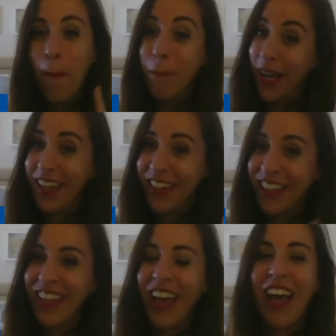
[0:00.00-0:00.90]
but
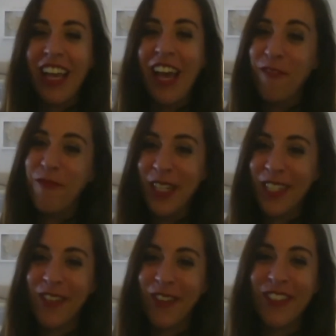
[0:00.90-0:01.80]
I have
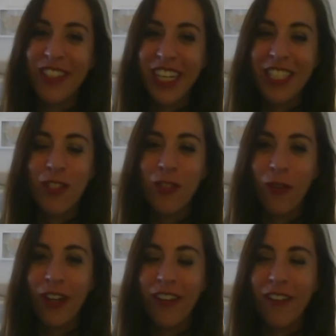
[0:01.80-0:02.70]
been told that it's
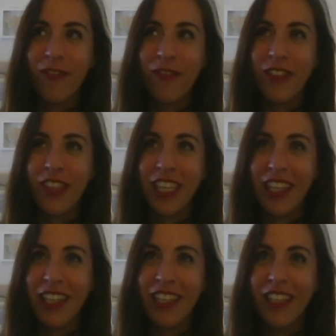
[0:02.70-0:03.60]
sort of
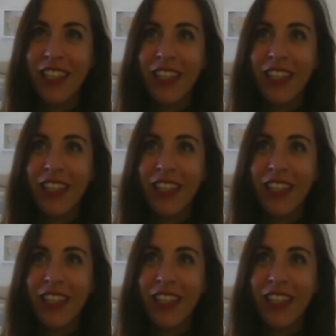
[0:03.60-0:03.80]
the